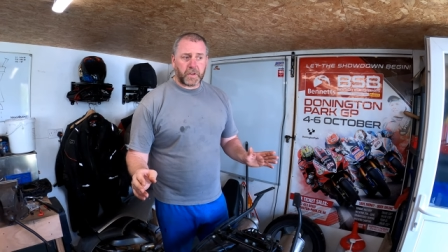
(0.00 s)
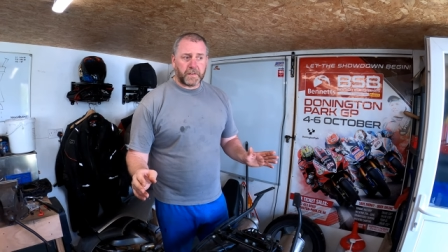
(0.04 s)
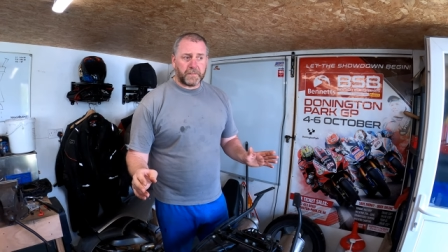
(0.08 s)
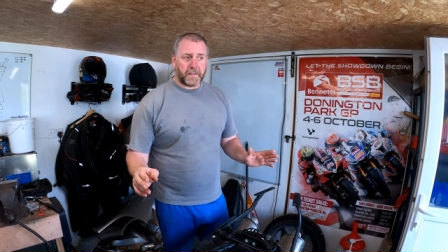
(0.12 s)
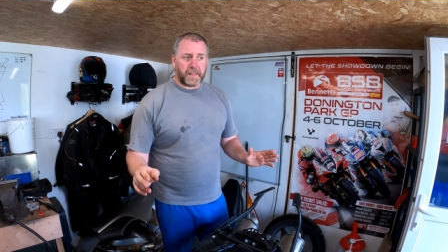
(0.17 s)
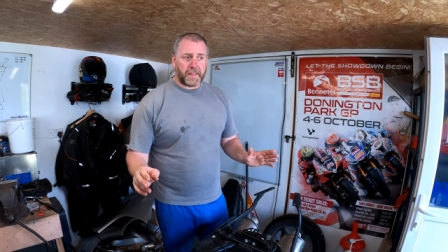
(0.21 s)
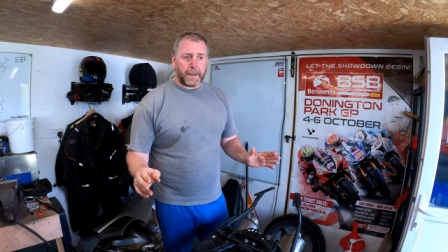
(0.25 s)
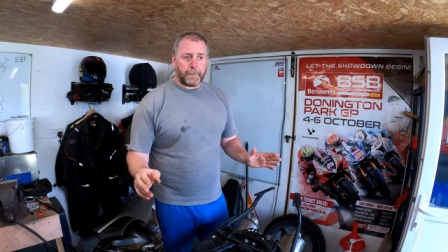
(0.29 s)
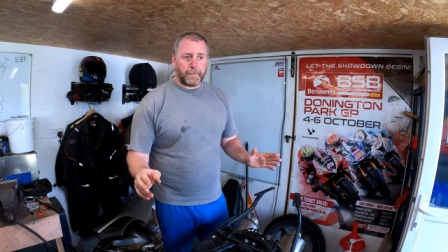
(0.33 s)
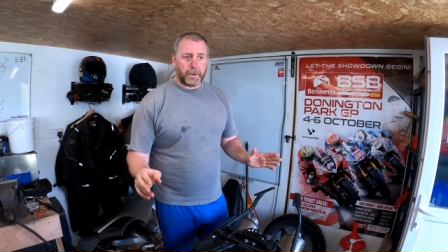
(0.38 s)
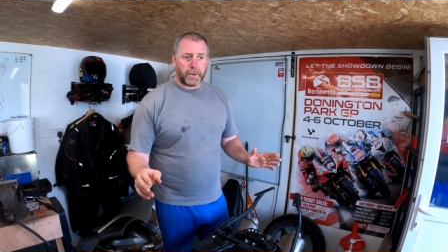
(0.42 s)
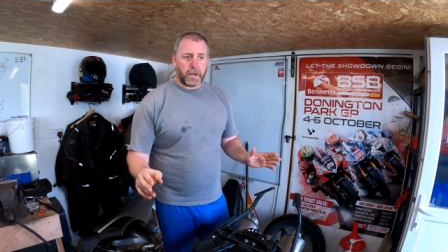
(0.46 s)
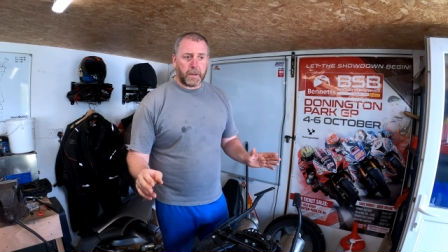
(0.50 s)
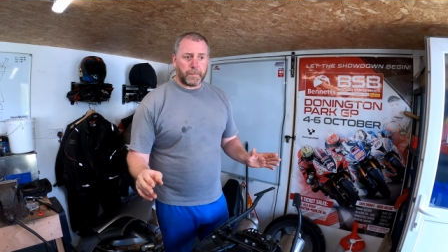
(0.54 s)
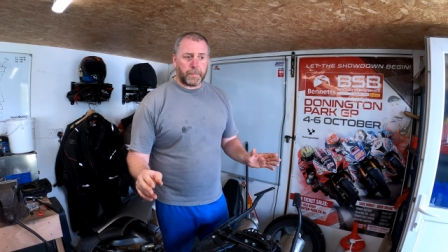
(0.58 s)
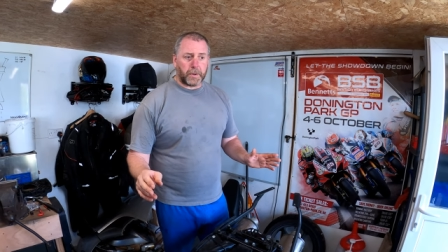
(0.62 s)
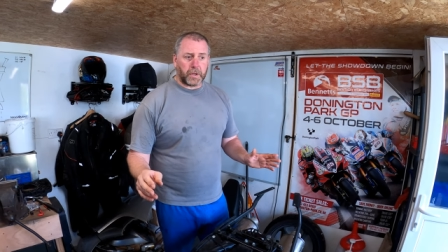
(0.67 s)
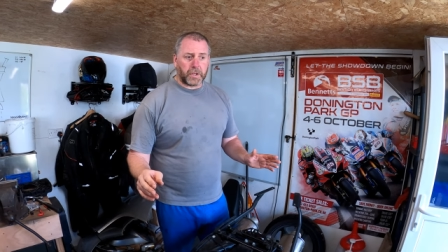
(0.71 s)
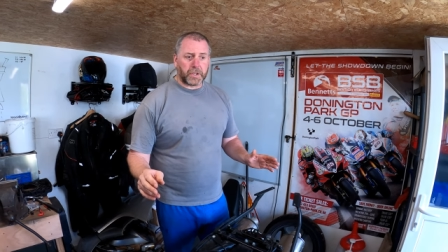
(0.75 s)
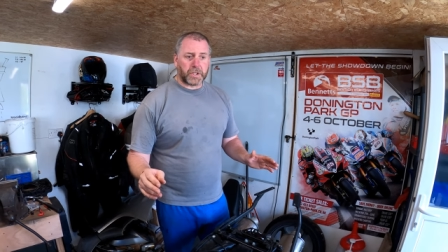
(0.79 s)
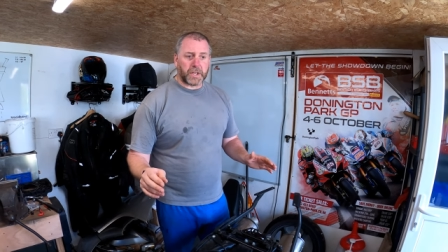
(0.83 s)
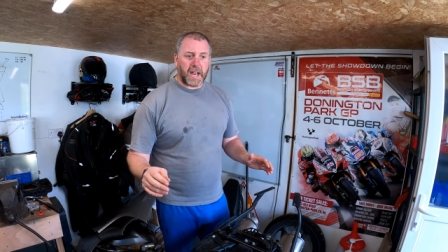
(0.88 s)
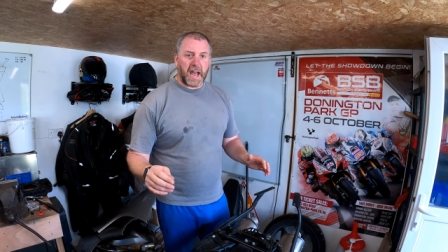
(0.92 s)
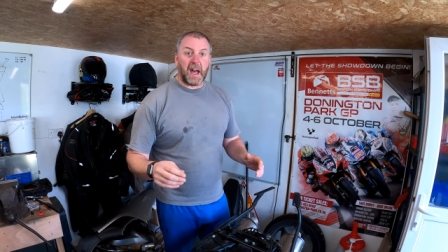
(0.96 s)
for that
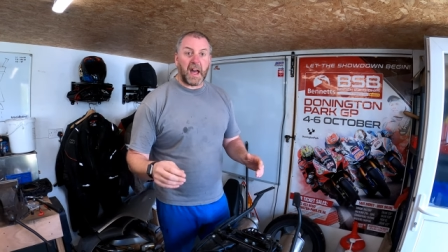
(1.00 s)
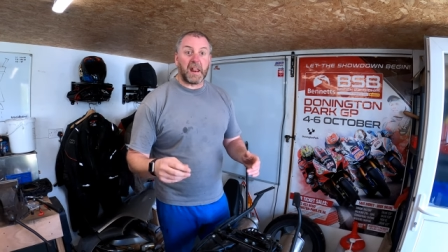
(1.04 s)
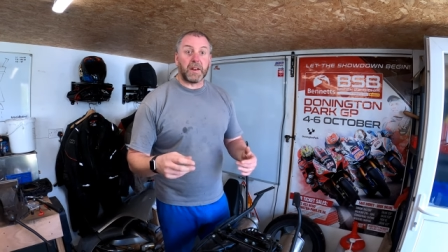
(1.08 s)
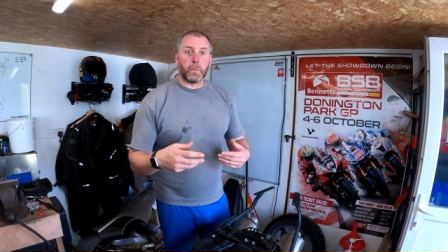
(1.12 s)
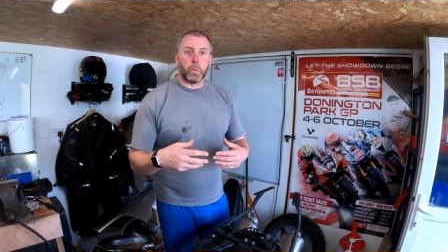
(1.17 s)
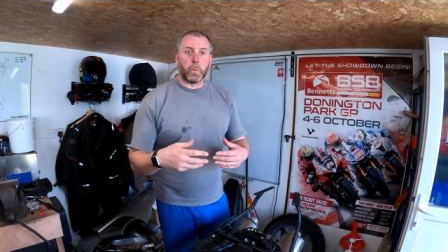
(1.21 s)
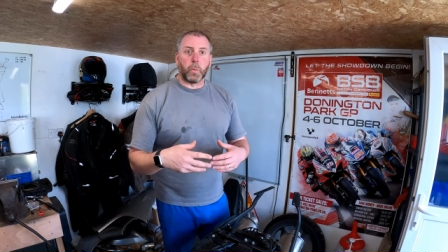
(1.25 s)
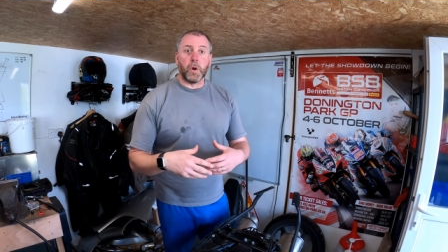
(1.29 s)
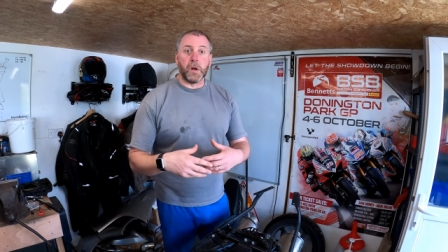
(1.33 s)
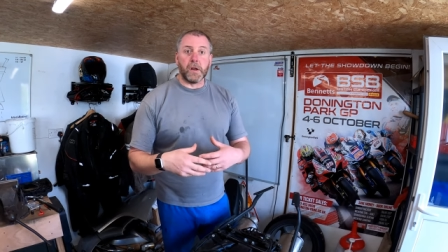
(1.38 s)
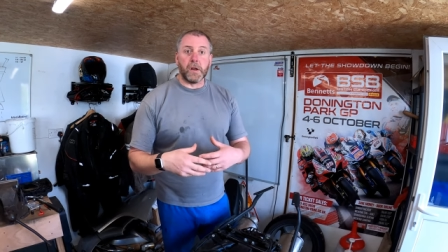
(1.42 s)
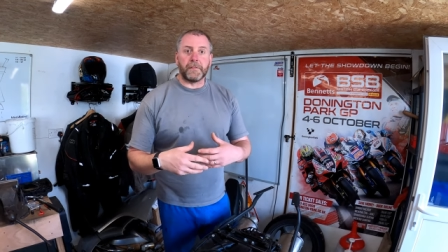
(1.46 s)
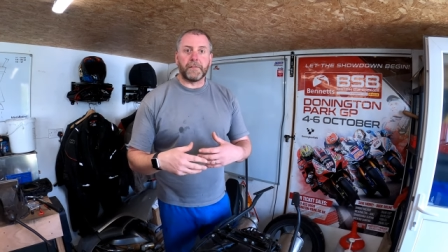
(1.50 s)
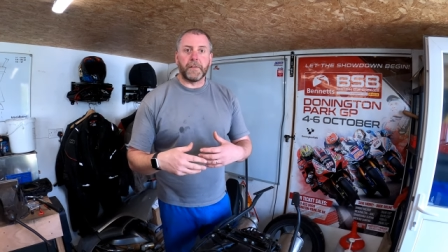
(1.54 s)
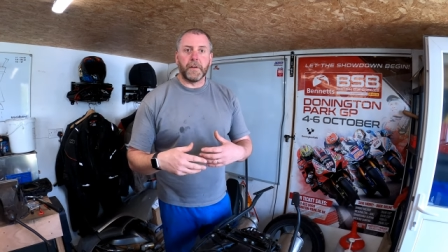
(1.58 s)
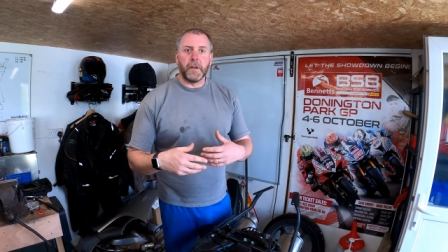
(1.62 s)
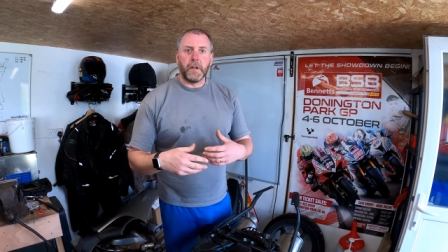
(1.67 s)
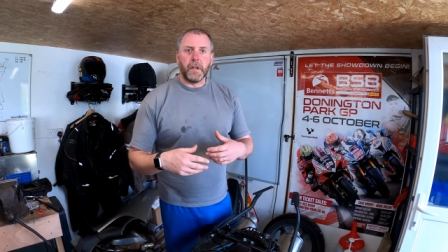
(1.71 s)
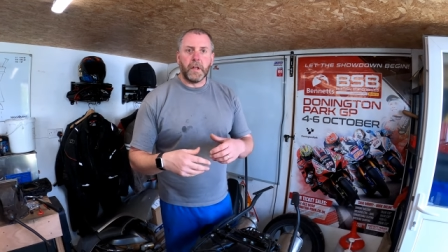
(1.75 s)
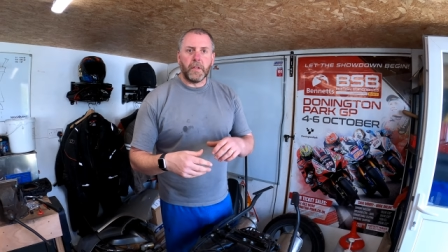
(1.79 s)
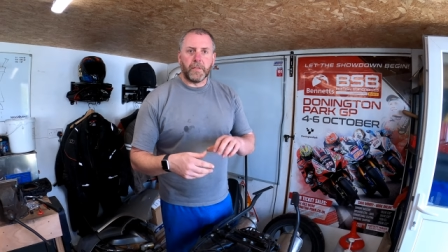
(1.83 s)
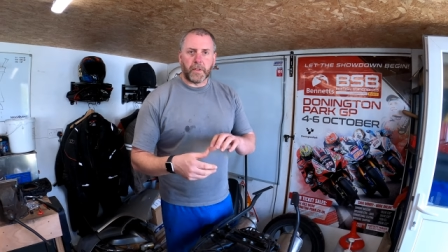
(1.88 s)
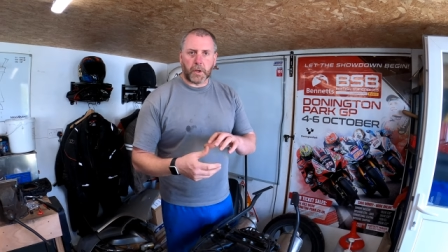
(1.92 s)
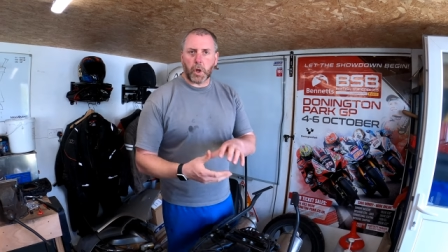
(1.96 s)
purpose, and worth
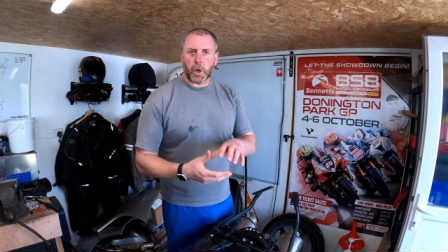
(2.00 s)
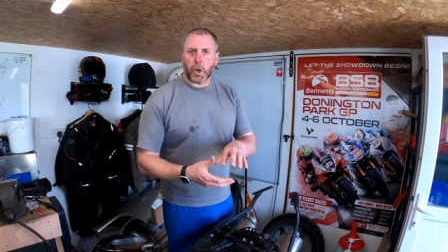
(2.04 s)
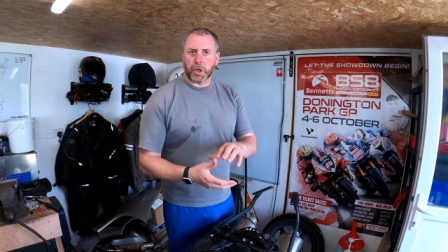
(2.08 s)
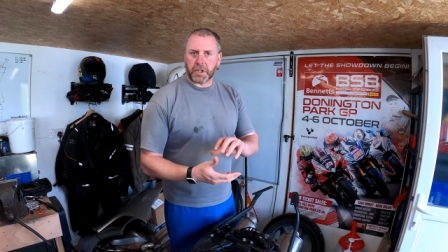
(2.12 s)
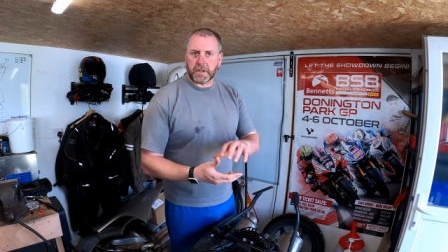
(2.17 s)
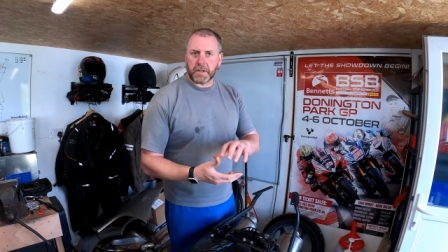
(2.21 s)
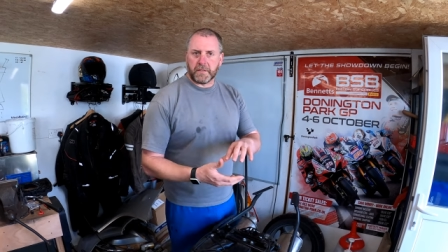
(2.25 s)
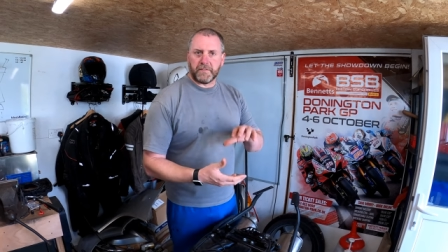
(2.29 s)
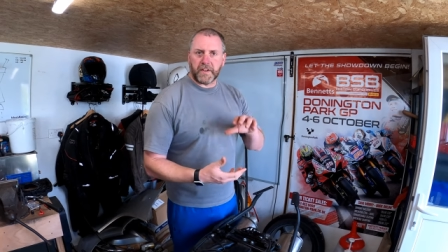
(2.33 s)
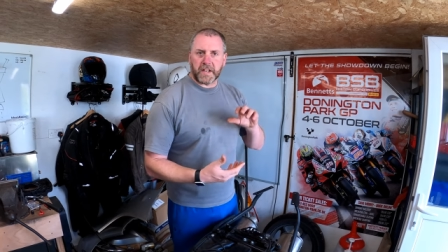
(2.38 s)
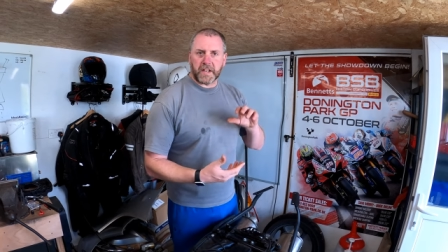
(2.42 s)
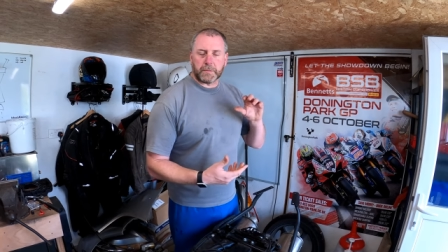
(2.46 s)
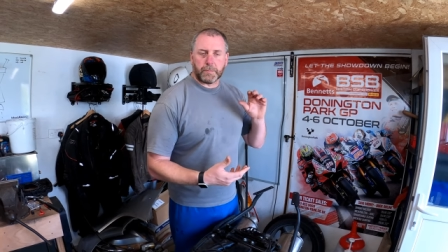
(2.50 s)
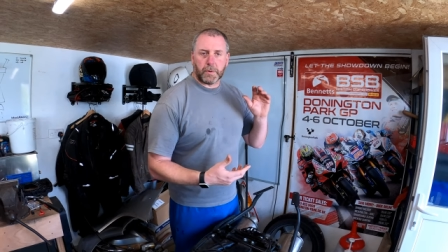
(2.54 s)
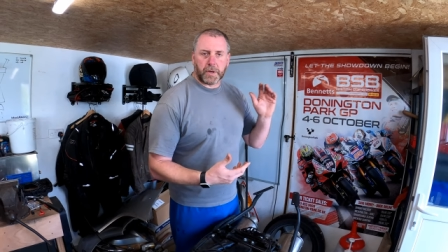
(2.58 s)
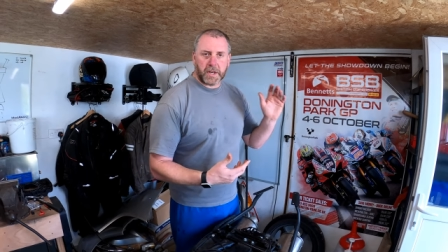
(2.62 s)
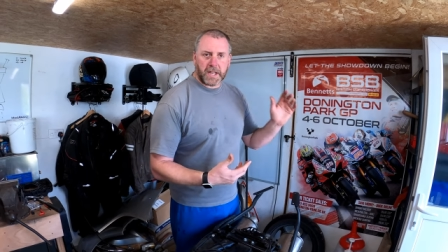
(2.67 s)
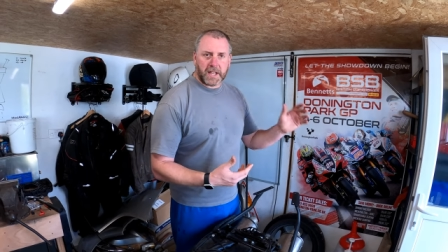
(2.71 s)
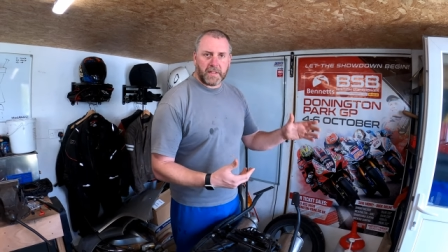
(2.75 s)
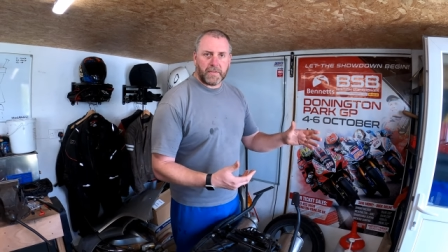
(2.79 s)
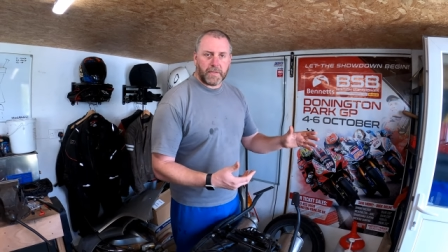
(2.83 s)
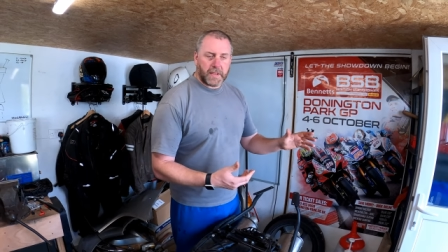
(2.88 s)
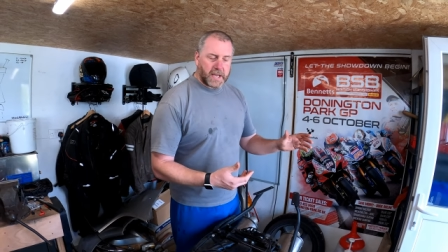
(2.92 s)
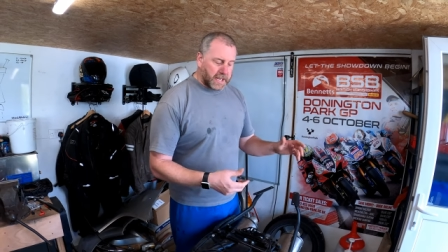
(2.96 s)
the cost
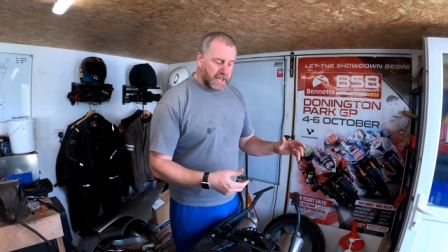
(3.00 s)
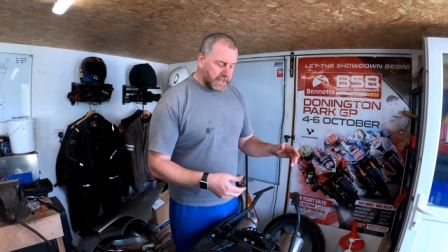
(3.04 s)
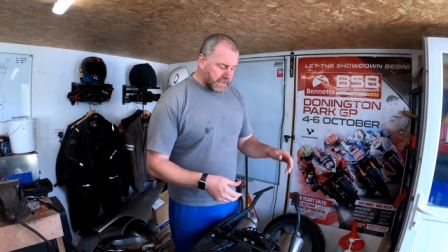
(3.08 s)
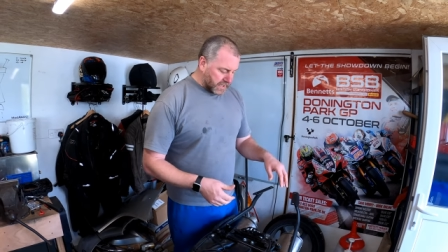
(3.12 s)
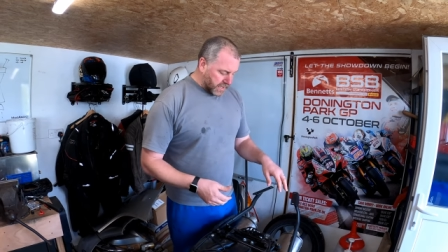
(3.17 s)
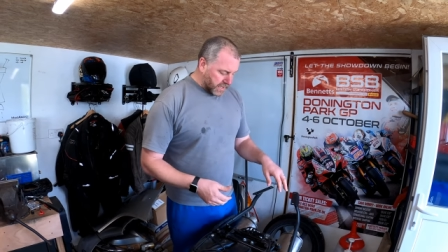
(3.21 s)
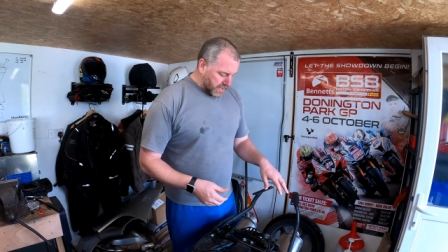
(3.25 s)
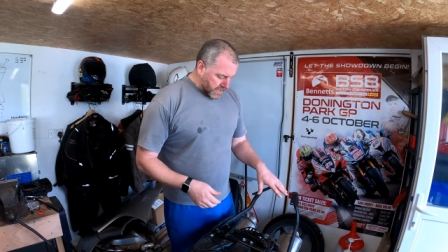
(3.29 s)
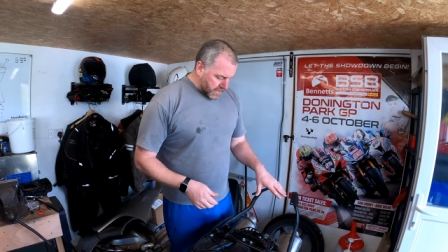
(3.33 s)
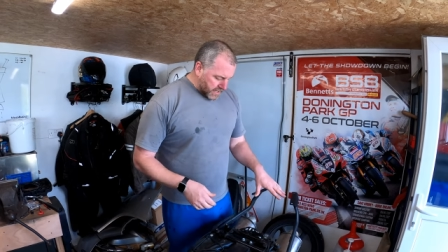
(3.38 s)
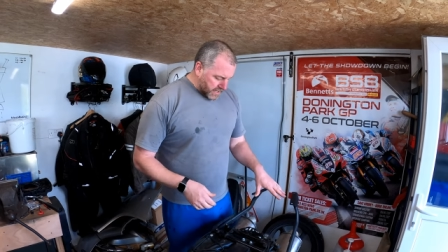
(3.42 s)
investment in that.